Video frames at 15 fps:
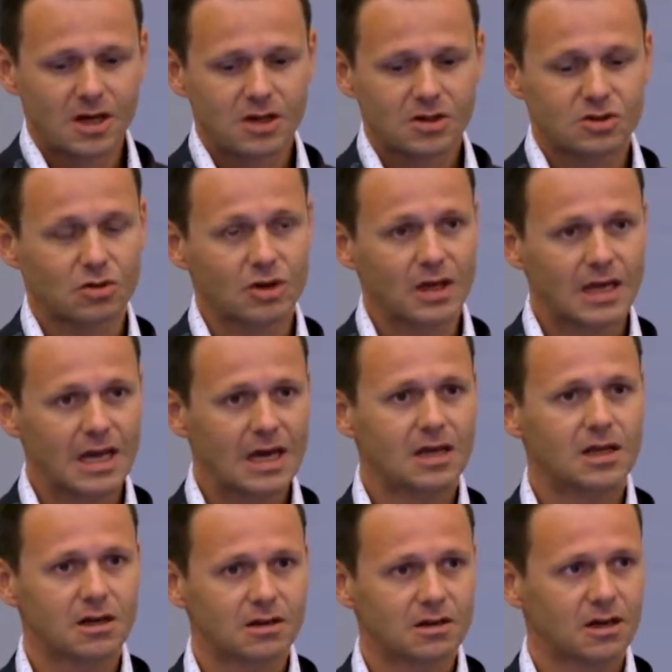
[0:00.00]
So again,
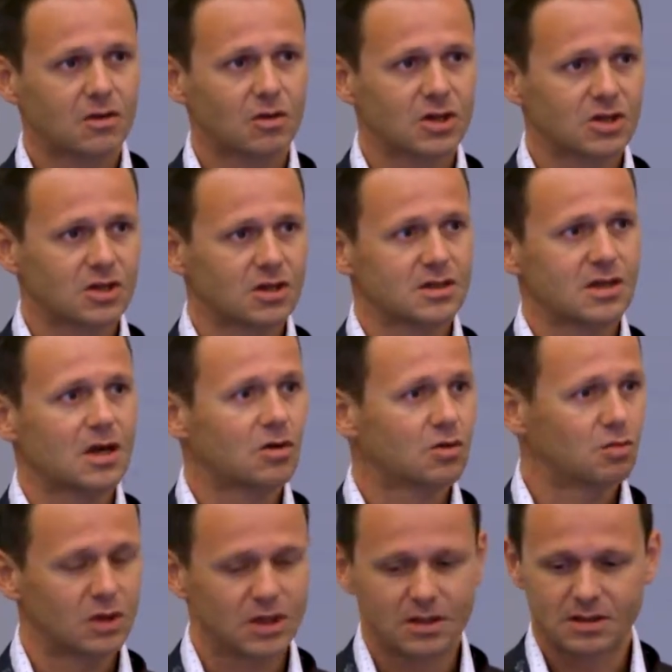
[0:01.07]
here the question is, how
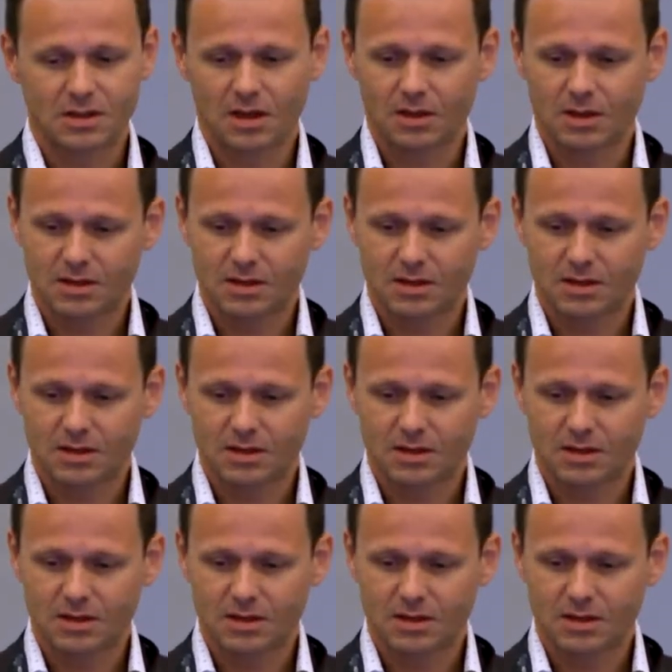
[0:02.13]
do we design